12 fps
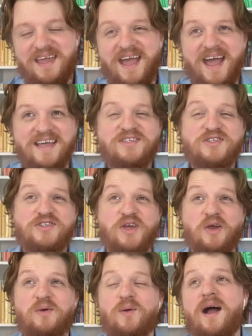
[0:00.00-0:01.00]
Yeah.
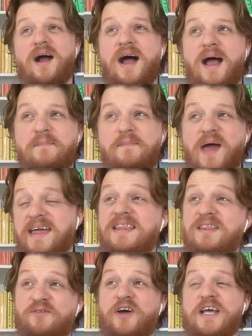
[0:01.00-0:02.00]
So I
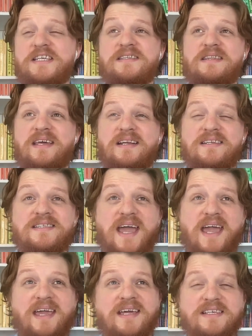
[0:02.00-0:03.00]
think the first thing to
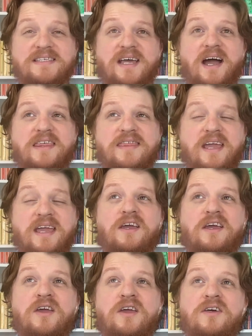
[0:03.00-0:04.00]
say is I think